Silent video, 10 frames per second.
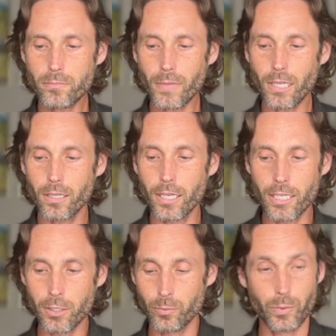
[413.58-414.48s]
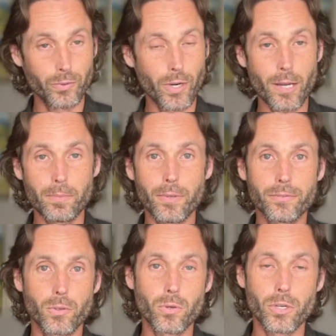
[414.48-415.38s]
getting in with a rep, of
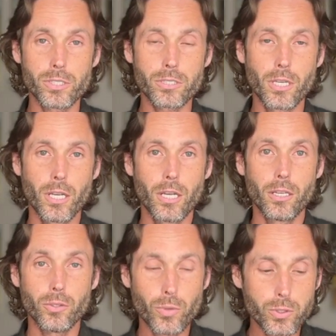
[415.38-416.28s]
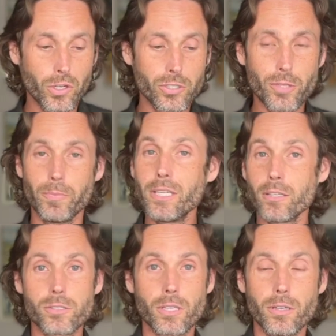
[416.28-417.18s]
course, you start submitting
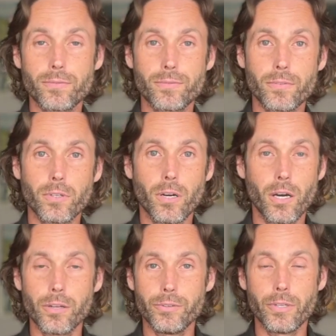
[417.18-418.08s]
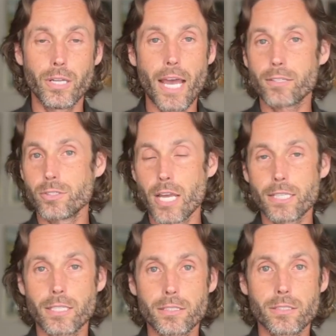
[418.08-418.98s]
yourself on Actors
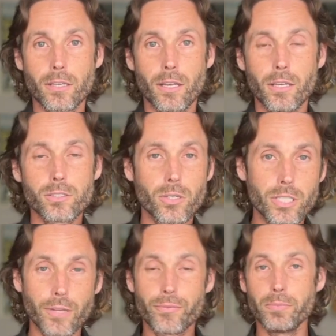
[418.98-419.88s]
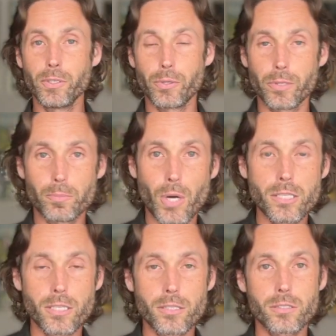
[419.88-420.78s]
Access. Start to get familiar with the
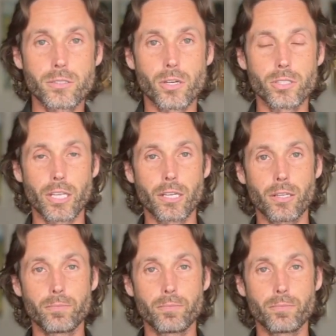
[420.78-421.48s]
process, start to get